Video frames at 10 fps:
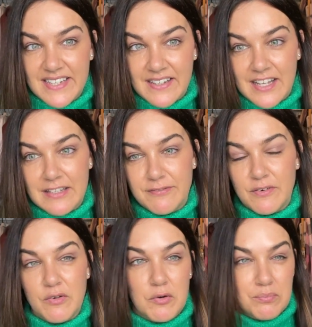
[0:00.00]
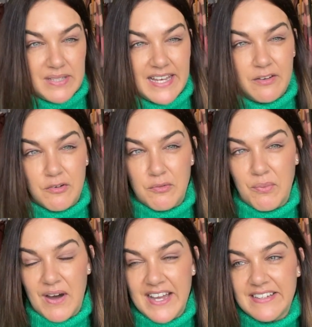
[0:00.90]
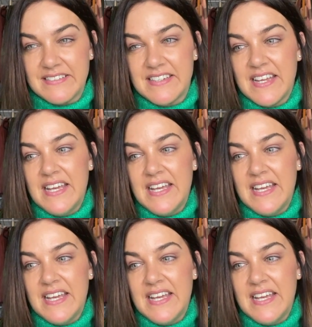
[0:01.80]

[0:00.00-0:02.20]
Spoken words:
and colourful, or black or white.